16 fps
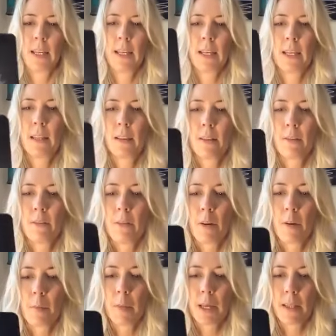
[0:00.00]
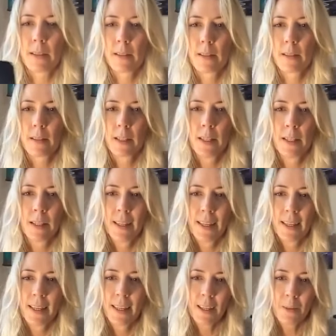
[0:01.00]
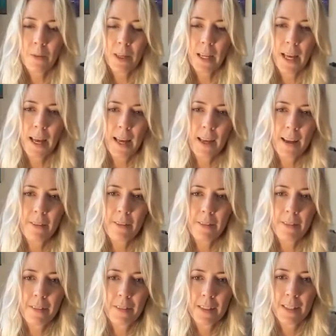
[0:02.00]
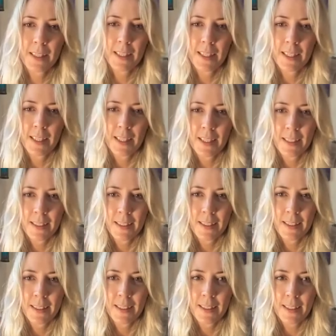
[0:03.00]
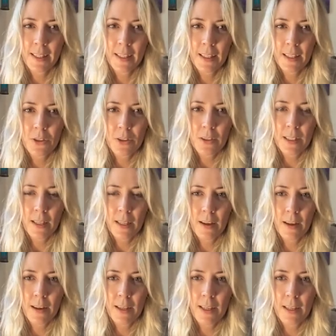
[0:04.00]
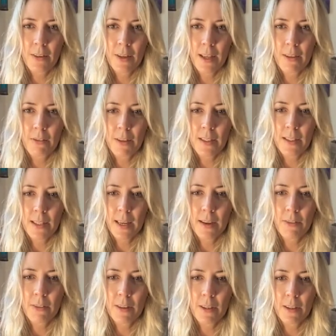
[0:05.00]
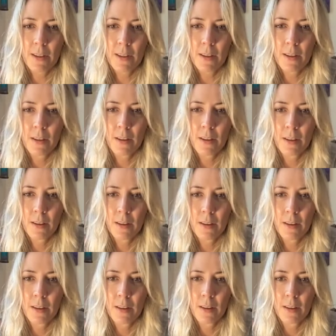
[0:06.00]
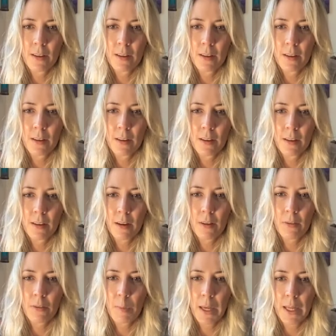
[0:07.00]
hidden from us? And we have an interesting card here. We have the Seven of